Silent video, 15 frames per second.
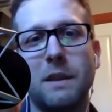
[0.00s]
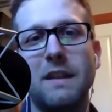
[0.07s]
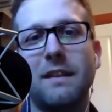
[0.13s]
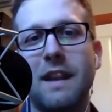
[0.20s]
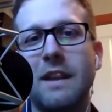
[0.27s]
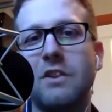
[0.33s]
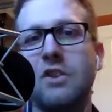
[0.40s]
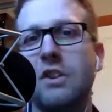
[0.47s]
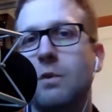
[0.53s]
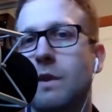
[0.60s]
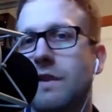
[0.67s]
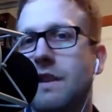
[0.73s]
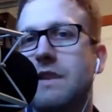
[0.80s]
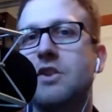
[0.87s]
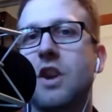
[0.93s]
in tension
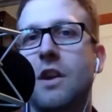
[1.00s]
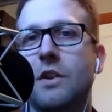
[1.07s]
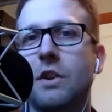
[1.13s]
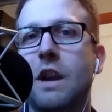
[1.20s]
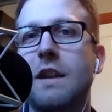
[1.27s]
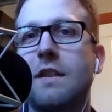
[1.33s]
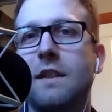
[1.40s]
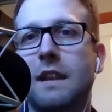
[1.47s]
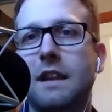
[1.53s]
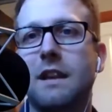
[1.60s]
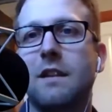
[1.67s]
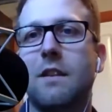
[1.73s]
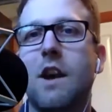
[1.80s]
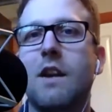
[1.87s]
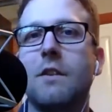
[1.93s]
with each other, I think, in
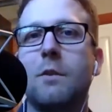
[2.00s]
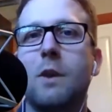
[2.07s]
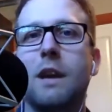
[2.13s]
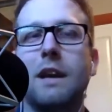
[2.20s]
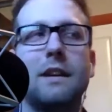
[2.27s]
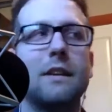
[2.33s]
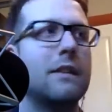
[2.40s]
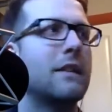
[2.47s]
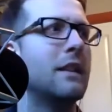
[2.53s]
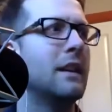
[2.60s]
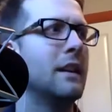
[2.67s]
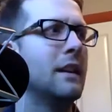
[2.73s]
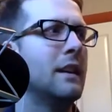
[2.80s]
a lot of ways.